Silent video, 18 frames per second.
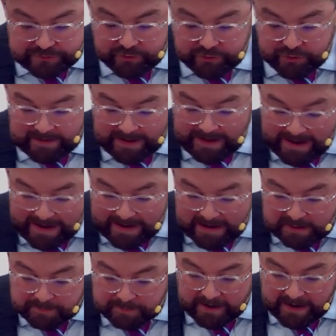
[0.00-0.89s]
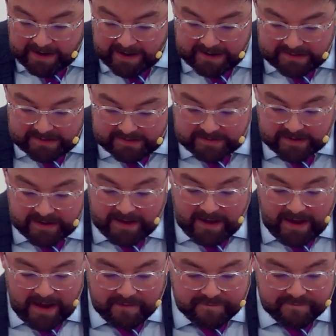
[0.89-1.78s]
not hide behind
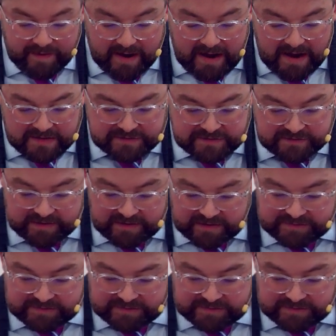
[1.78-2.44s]
a vast